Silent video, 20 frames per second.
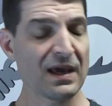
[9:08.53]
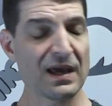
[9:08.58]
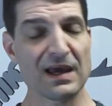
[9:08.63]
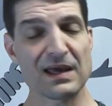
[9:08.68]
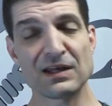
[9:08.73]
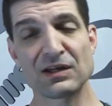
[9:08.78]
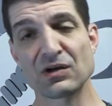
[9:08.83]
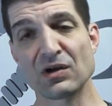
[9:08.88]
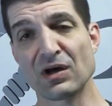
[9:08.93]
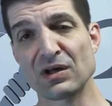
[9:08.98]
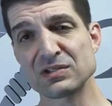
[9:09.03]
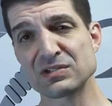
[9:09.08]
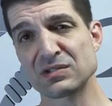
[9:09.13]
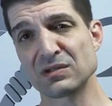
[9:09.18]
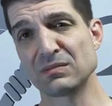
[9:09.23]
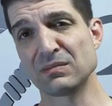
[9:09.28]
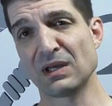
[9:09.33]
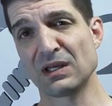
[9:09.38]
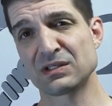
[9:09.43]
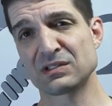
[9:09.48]
And it
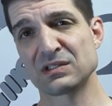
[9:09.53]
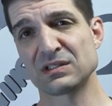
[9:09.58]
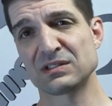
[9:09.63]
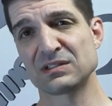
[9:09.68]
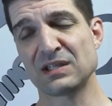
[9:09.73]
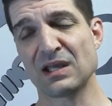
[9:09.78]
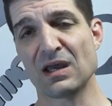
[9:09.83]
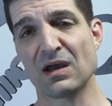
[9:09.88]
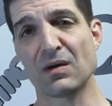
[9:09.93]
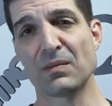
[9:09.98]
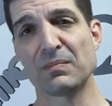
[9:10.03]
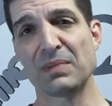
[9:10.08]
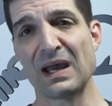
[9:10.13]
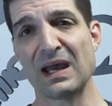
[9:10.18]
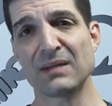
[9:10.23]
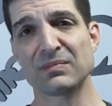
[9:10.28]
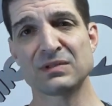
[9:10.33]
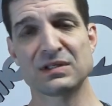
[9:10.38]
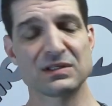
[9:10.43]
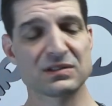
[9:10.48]
also mentions how
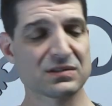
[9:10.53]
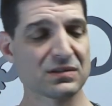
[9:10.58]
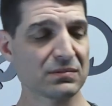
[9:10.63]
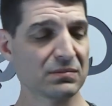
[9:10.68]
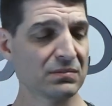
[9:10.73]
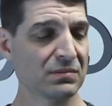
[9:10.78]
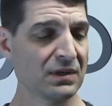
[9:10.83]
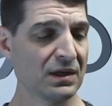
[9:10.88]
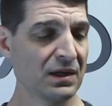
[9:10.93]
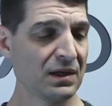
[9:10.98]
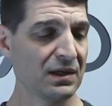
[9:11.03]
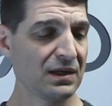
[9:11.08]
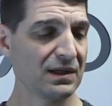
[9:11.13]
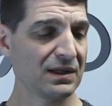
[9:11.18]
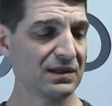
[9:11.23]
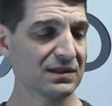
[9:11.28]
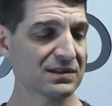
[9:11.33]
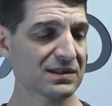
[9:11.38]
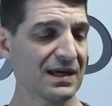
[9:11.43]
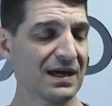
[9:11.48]
baptism
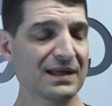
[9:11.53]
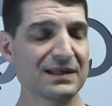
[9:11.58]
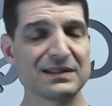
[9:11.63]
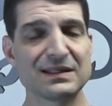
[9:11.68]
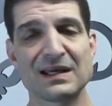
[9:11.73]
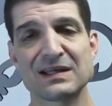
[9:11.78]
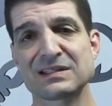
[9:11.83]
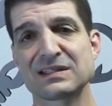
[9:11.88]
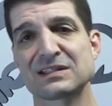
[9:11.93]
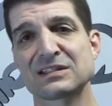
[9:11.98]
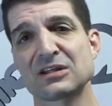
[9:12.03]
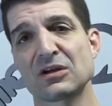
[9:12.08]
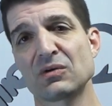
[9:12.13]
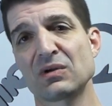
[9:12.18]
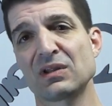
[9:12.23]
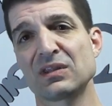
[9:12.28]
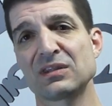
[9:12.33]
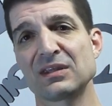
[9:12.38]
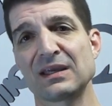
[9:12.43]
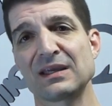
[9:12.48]
is that
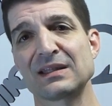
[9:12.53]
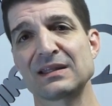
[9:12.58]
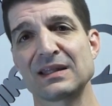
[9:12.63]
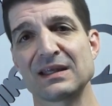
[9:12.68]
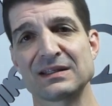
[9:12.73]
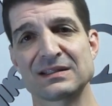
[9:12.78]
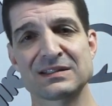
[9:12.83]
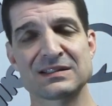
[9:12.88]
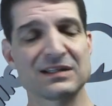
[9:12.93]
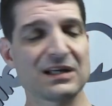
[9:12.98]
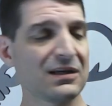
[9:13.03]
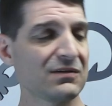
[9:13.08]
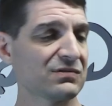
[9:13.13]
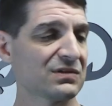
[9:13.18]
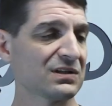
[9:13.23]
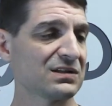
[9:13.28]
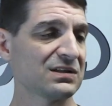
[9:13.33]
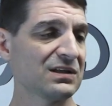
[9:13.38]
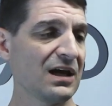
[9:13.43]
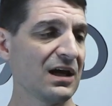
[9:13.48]
necessary thing that saves
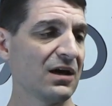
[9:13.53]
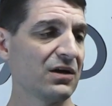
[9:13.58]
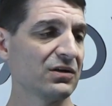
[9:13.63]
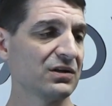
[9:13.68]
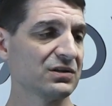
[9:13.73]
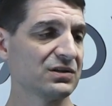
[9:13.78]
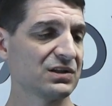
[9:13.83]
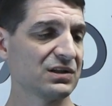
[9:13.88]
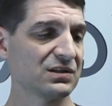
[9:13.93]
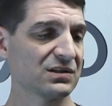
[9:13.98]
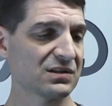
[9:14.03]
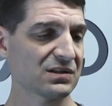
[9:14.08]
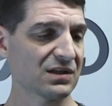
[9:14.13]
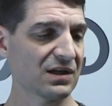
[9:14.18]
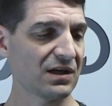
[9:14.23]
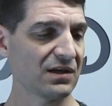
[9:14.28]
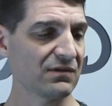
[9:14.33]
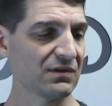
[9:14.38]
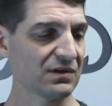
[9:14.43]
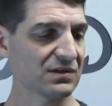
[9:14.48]
us now that Jesus
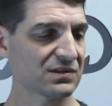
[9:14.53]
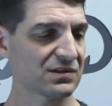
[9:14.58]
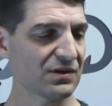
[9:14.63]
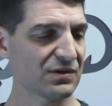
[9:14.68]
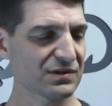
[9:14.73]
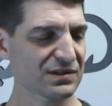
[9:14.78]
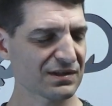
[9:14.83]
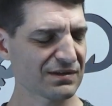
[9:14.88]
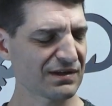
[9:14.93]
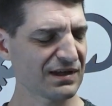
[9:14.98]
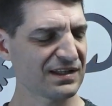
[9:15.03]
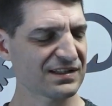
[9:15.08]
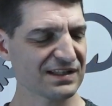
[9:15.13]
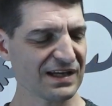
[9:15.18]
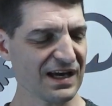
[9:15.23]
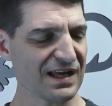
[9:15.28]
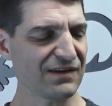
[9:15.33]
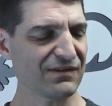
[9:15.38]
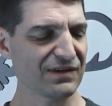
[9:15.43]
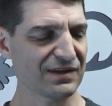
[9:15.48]
gave us. So it's, it's
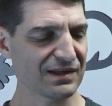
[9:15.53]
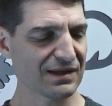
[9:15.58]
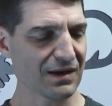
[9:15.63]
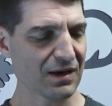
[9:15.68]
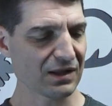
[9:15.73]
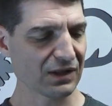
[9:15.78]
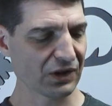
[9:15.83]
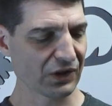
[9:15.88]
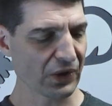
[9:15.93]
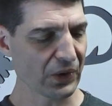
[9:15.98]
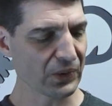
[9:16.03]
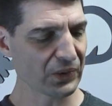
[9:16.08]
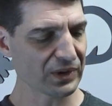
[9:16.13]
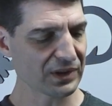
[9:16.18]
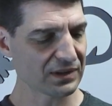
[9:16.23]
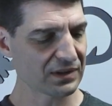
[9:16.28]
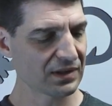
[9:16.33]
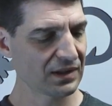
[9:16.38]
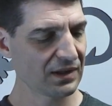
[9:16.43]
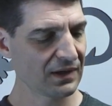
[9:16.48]
kind of a, a
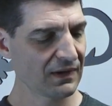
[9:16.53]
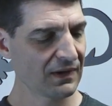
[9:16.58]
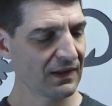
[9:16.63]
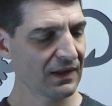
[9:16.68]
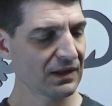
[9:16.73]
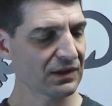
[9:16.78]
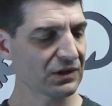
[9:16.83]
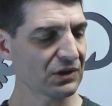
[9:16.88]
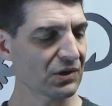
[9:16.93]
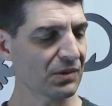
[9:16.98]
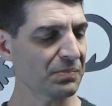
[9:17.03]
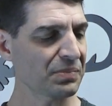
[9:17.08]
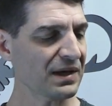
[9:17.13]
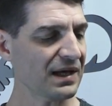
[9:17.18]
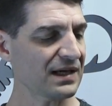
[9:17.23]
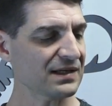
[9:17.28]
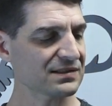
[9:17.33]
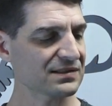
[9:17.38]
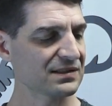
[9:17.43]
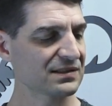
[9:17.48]
loaded little
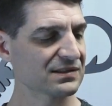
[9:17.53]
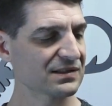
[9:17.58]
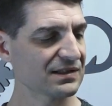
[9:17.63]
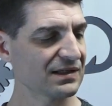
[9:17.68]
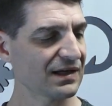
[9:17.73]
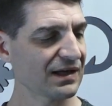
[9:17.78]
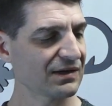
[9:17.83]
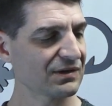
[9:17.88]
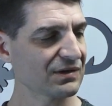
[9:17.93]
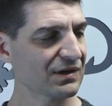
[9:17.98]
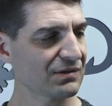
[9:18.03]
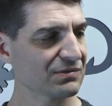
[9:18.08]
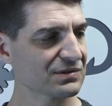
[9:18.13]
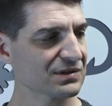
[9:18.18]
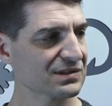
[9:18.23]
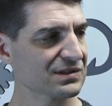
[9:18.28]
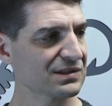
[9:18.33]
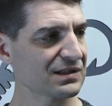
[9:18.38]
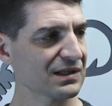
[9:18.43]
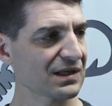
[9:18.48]
passage and I, I was
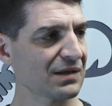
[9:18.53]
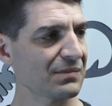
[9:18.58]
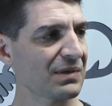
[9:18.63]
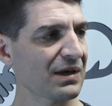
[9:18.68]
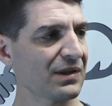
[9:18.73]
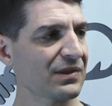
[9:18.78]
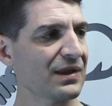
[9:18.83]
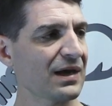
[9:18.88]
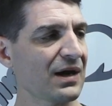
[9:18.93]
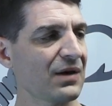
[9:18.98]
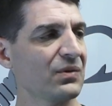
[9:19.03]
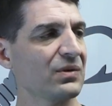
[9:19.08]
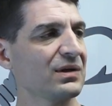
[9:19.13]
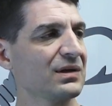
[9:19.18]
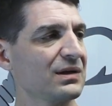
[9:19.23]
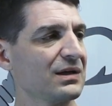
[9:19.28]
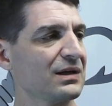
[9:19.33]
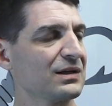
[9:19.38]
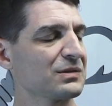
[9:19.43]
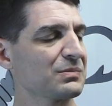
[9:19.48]
just thinking about that
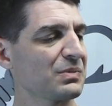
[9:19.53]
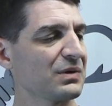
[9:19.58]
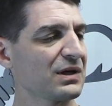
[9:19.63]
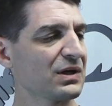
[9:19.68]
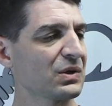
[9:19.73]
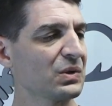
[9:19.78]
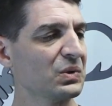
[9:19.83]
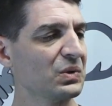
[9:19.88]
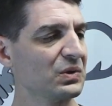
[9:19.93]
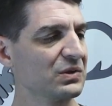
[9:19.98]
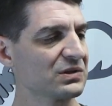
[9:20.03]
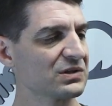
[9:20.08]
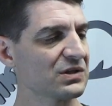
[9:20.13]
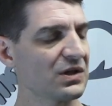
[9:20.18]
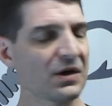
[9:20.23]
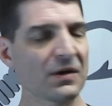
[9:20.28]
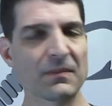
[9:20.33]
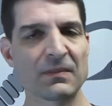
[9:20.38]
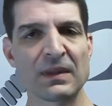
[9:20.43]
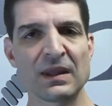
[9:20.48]
one It's pretty cool
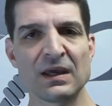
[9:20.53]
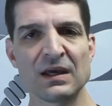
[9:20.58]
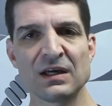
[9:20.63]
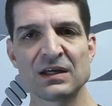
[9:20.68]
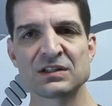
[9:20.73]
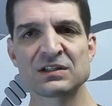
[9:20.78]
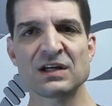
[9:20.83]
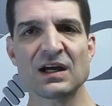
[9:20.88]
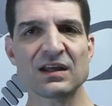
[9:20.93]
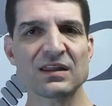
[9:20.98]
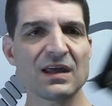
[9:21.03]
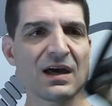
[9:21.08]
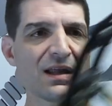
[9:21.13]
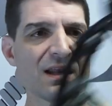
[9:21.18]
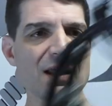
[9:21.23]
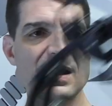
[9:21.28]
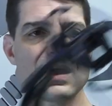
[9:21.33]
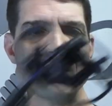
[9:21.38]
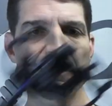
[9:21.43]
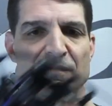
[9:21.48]
so check that
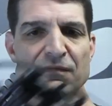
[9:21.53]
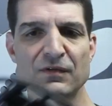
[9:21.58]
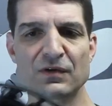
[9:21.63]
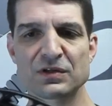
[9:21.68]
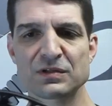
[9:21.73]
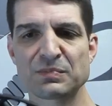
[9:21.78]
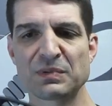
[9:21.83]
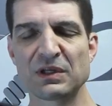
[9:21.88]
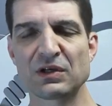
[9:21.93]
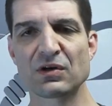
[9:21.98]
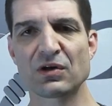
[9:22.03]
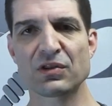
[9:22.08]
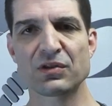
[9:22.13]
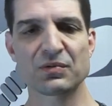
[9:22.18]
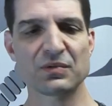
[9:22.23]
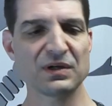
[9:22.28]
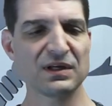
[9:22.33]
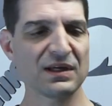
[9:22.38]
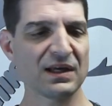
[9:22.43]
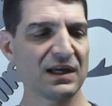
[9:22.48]
out 1 peter
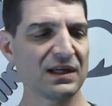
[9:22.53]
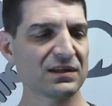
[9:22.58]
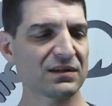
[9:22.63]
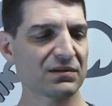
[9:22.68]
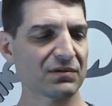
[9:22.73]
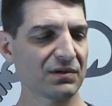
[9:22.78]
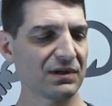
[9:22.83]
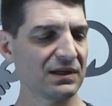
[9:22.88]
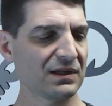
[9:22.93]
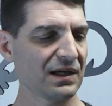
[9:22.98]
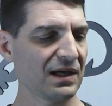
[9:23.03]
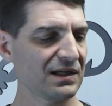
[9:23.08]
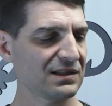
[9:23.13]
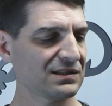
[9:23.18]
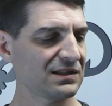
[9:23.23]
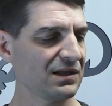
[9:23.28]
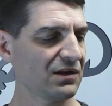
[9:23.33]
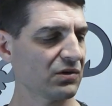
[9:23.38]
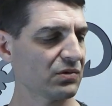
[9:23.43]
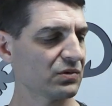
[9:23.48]
3, 8, 3
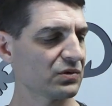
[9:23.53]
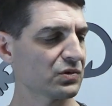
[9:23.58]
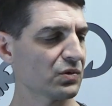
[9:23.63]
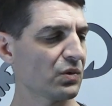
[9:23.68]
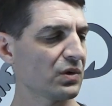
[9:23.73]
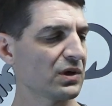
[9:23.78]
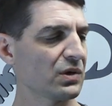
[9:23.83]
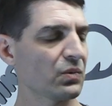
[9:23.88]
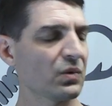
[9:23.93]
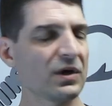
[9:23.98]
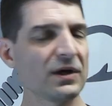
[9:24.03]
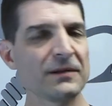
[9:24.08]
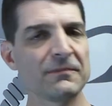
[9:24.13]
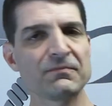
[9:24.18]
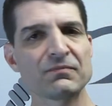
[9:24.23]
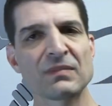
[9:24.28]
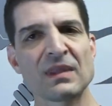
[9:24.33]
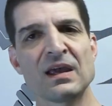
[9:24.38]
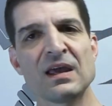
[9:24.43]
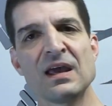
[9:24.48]
18 through
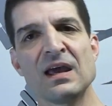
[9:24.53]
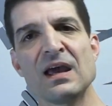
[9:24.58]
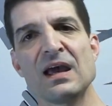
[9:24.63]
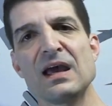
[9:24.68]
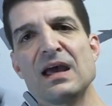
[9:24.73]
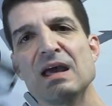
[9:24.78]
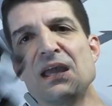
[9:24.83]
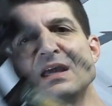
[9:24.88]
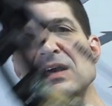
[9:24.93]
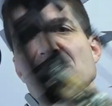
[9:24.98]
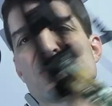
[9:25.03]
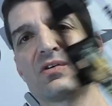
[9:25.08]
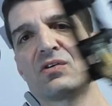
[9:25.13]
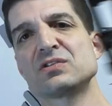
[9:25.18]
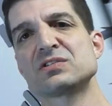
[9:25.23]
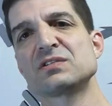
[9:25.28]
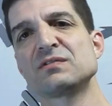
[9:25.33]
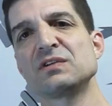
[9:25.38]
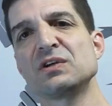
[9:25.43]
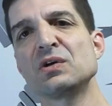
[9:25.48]
21 and
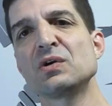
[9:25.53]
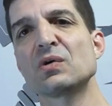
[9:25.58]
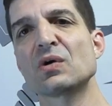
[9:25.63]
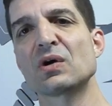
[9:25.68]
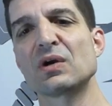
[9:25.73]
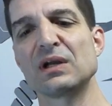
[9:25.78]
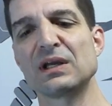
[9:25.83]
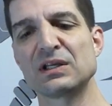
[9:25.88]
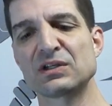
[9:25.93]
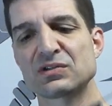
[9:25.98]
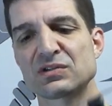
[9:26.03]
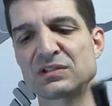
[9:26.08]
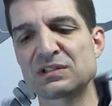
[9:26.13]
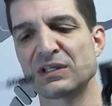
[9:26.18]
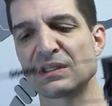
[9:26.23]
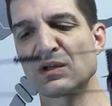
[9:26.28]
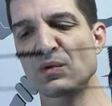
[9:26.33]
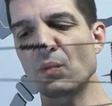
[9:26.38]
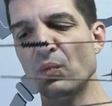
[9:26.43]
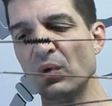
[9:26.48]
those of you who are
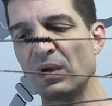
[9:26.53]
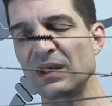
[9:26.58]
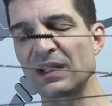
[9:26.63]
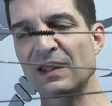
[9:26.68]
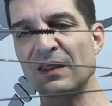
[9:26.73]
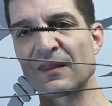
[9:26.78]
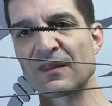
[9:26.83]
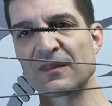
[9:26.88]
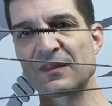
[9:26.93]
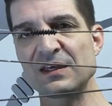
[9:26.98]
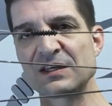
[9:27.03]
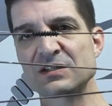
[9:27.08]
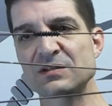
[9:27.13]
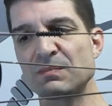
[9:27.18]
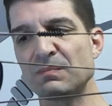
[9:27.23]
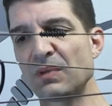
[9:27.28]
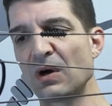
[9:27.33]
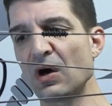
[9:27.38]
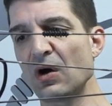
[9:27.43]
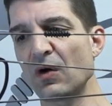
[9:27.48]
interested in winning this
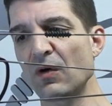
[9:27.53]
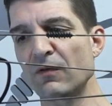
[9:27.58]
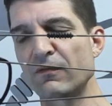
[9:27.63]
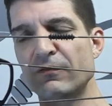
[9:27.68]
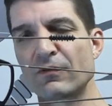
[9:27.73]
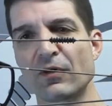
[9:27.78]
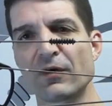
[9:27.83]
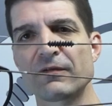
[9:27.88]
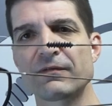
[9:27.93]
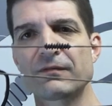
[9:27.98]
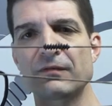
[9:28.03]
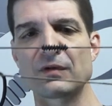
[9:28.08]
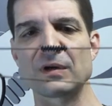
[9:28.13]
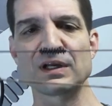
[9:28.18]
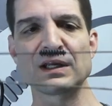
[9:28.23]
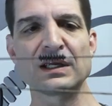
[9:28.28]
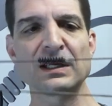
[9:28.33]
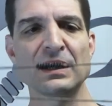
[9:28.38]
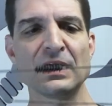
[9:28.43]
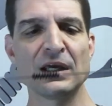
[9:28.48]
bow for
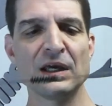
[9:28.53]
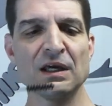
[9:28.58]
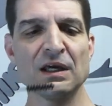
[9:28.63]
free